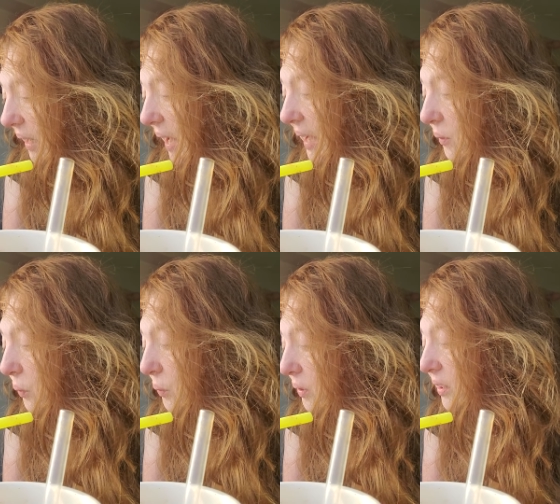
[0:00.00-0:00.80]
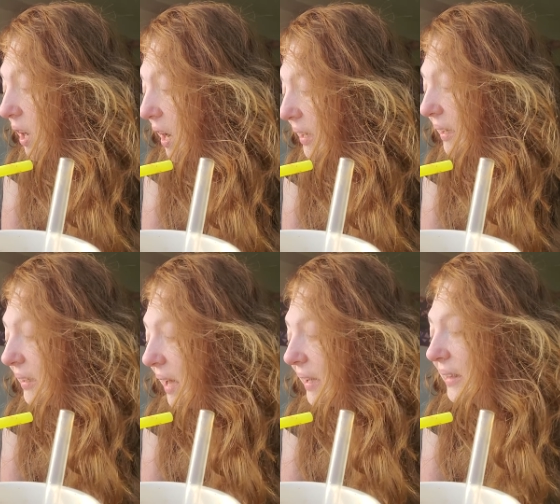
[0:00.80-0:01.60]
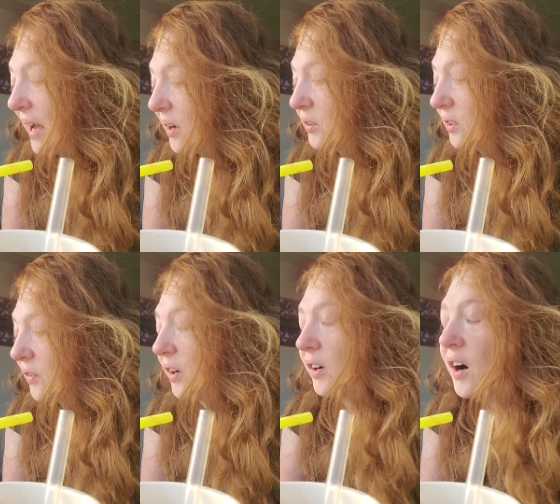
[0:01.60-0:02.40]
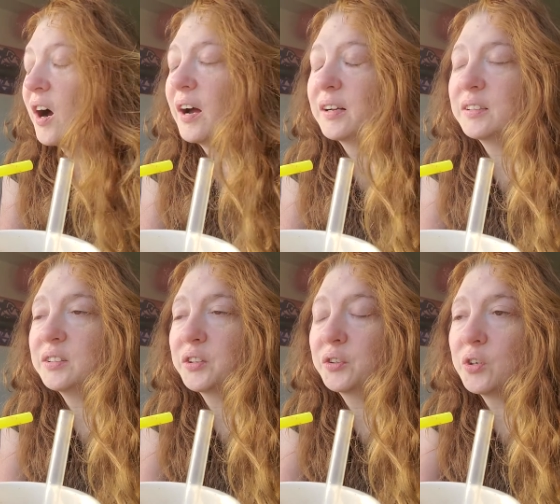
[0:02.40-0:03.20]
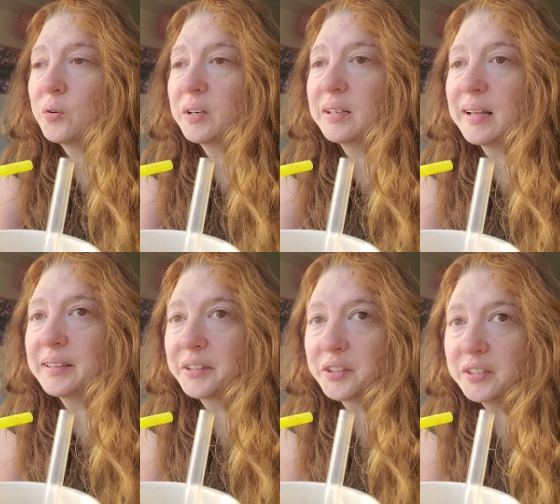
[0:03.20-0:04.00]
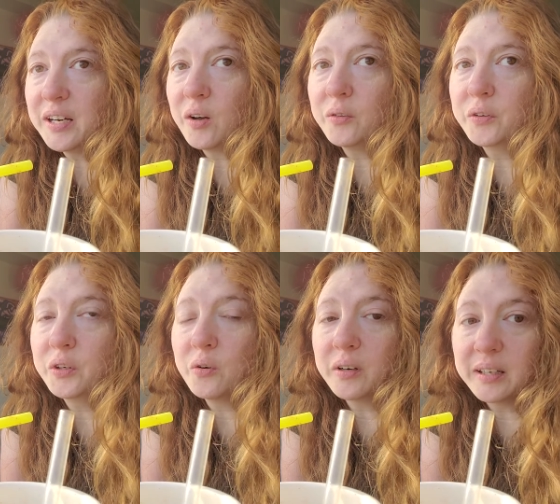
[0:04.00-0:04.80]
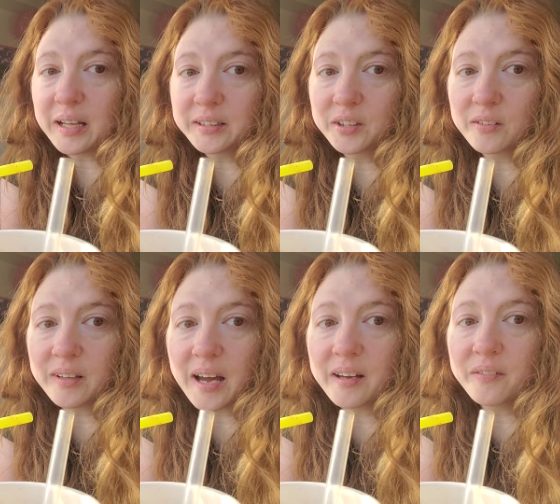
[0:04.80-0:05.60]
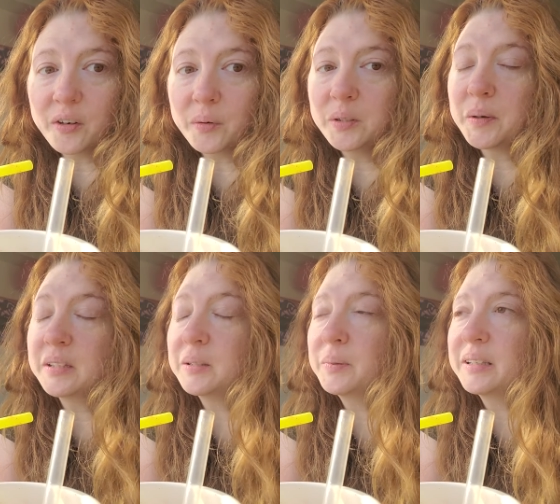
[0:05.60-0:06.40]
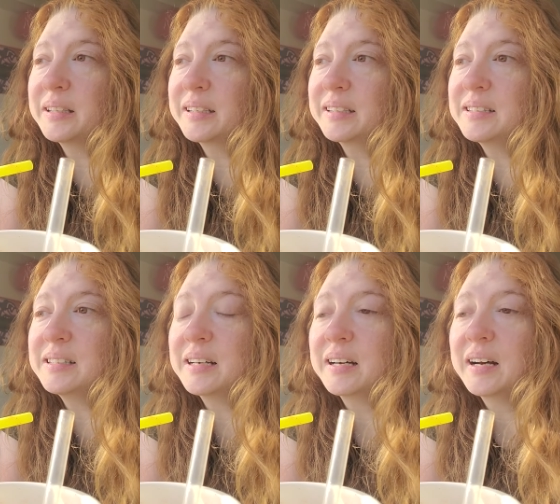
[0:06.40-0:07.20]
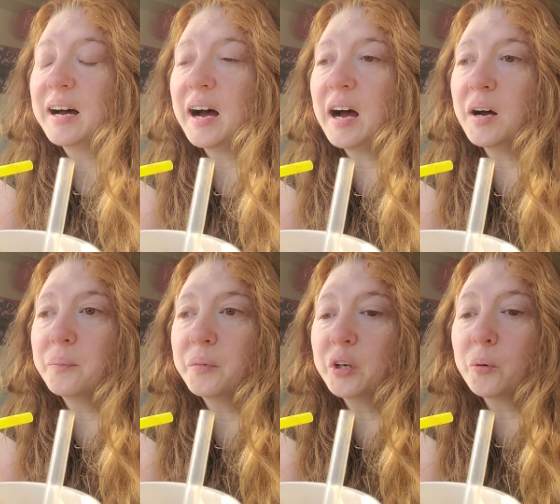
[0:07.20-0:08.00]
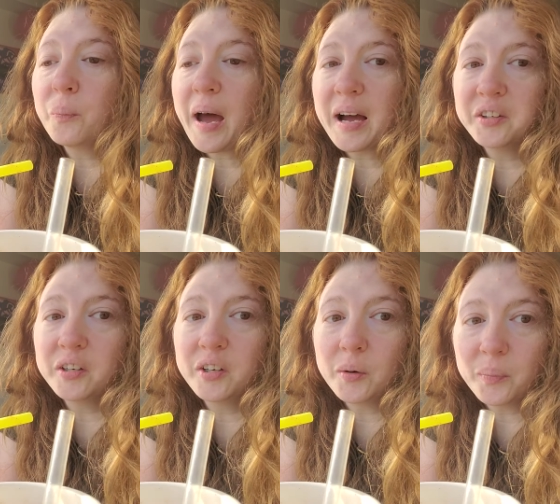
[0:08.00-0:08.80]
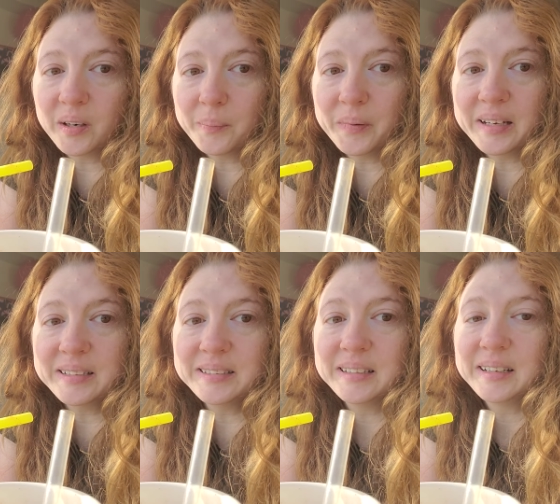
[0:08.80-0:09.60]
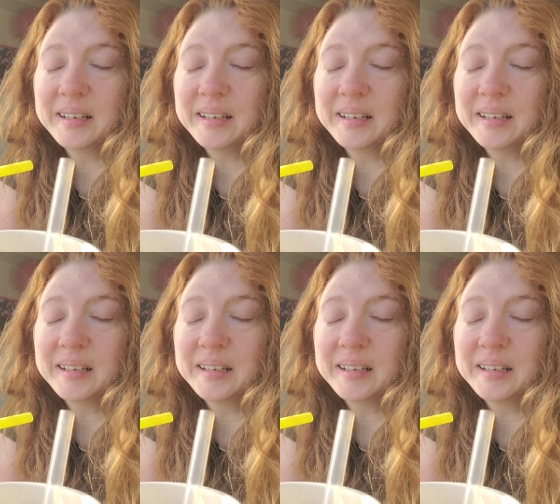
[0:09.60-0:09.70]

and we will not neglect the house of our God. So you don't neglect yourself, you don't neglect your life, your responsibilities, um, your passion, your purpose.